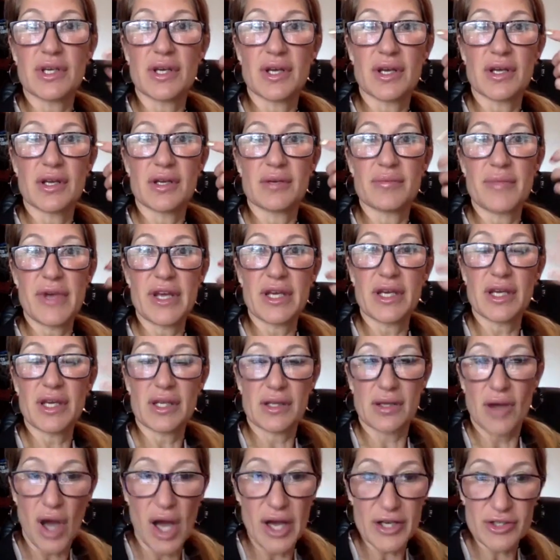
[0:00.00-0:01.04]
it and making
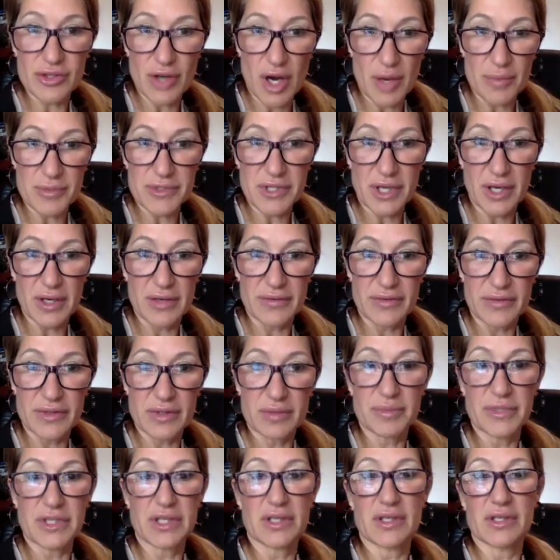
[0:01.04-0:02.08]
eye drops out of it
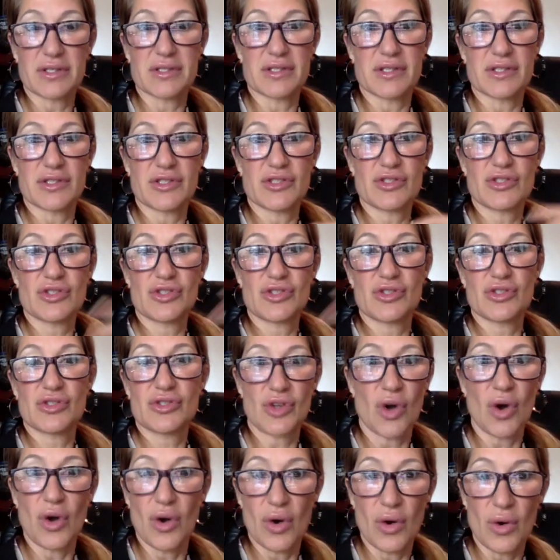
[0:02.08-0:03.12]
because it's
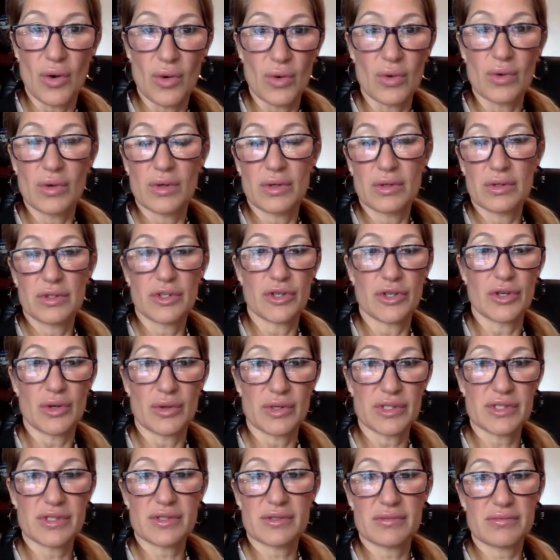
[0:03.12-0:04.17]
so,
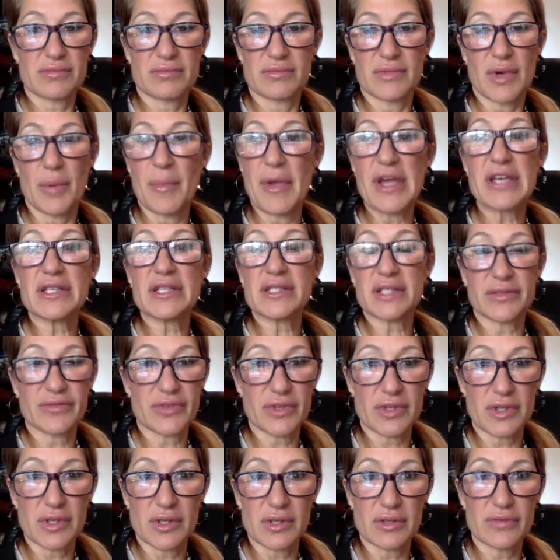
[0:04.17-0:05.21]
it's amazing for
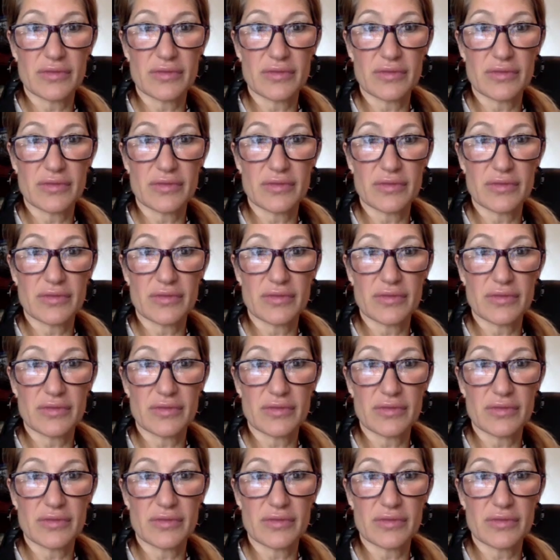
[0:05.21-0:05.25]
the